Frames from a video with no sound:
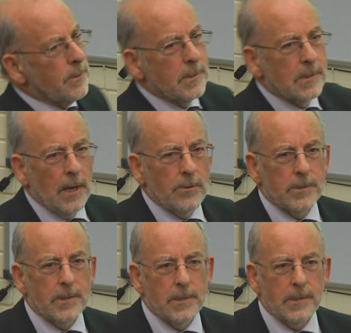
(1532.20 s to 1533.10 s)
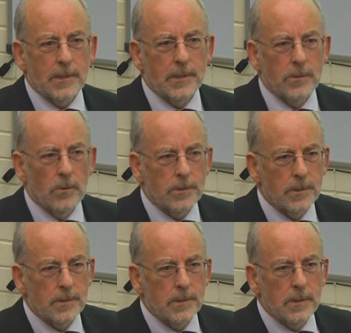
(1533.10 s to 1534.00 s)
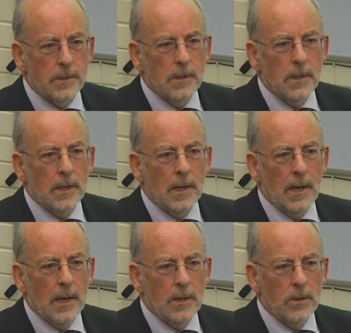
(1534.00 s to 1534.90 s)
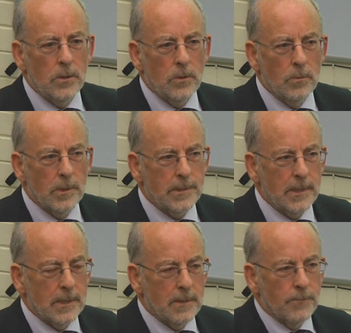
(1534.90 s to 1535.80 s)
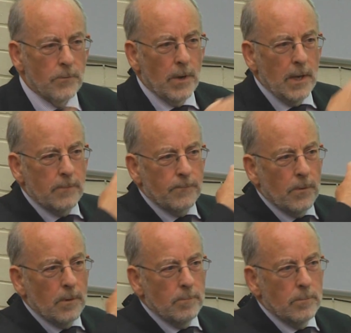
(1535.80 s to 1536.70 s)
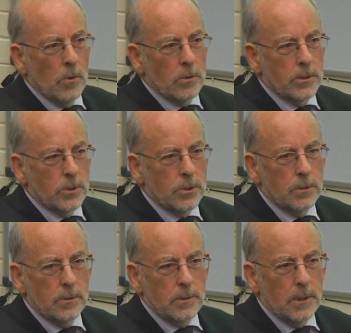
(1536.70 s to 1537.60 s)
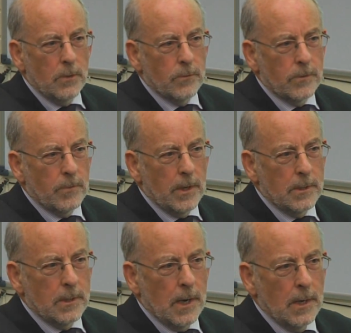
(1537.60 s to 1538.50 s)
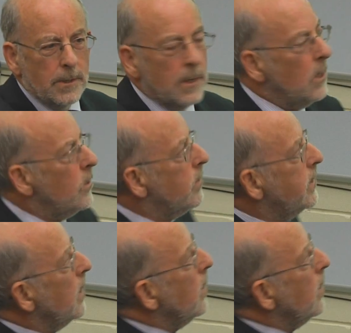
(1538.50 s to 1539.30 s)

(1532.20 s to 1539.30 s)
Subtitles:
the standard statistical sources, you will see a different rate for mortgage interest rate in Ireland. You'll see